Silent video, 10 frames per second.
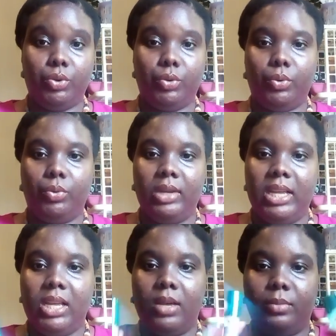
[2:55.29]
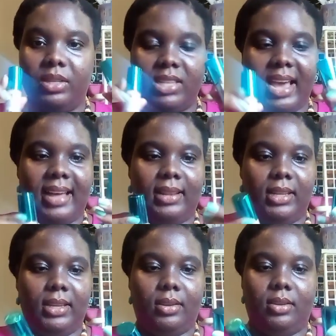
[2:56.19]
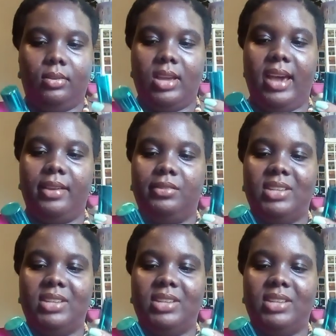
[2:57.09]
metallic kind of toppers,